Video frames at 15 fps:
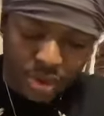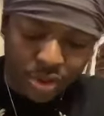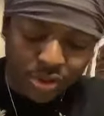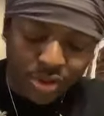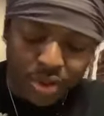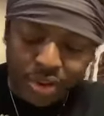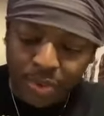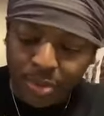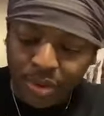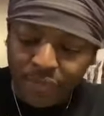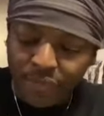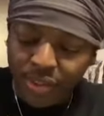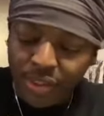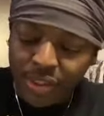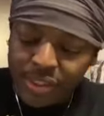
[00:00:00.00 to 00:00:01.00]
So this is the book
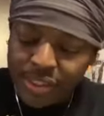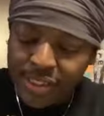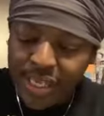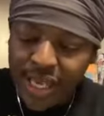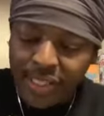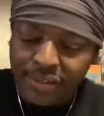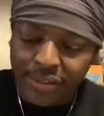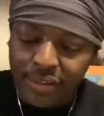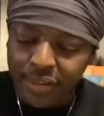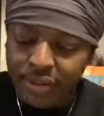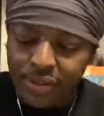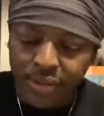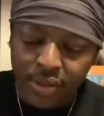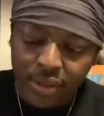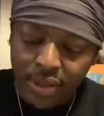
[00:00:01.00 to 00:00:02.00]
of
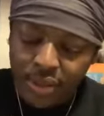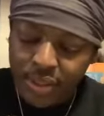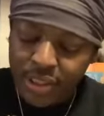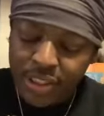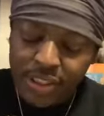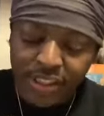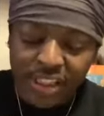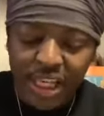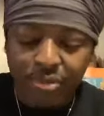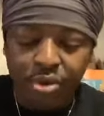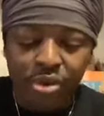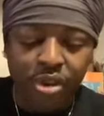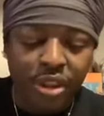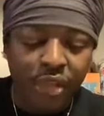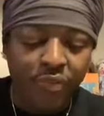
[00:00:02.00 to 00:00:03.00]
Ecclesiastes,
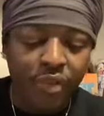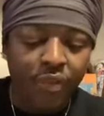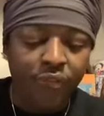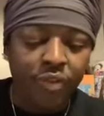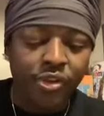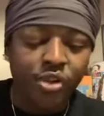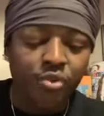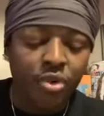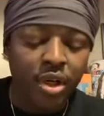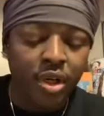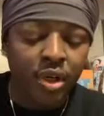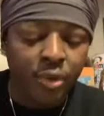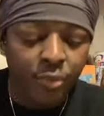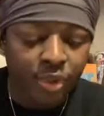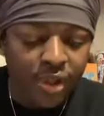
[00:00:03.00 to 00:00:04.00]
chapter 7 and verse 1,
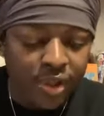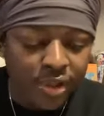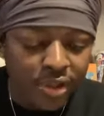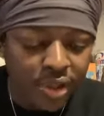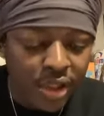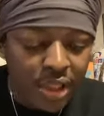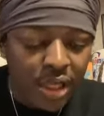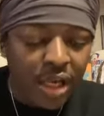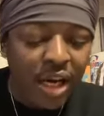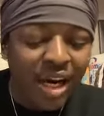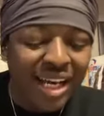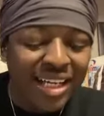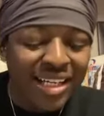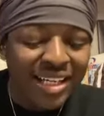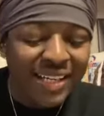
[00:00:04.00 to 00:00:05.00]
and it reads,
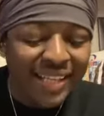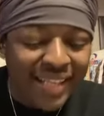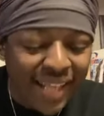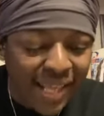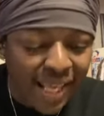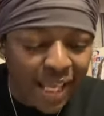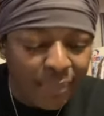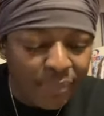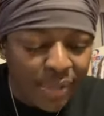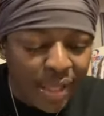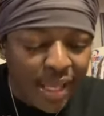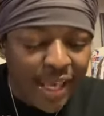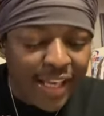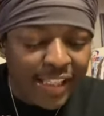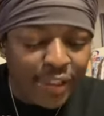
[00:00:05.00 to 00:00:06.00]
A good name
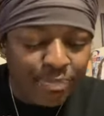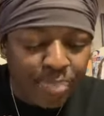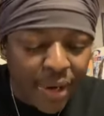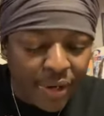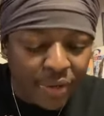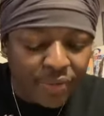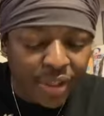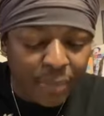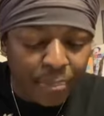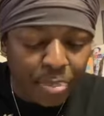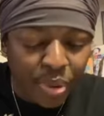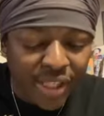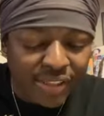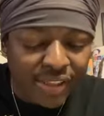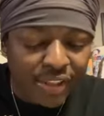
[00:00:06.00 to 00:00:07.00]
is better than
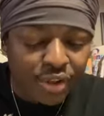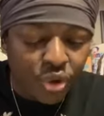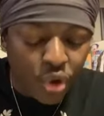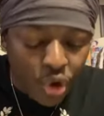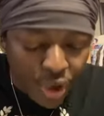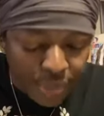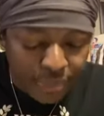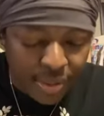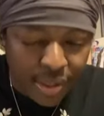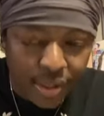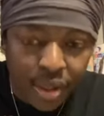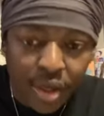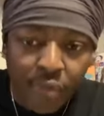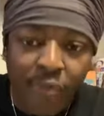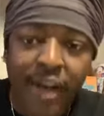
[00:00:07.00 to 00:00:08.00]
precious
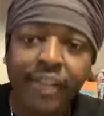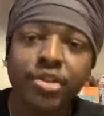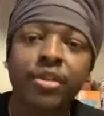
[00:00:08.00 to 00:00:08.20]
ointment. Right?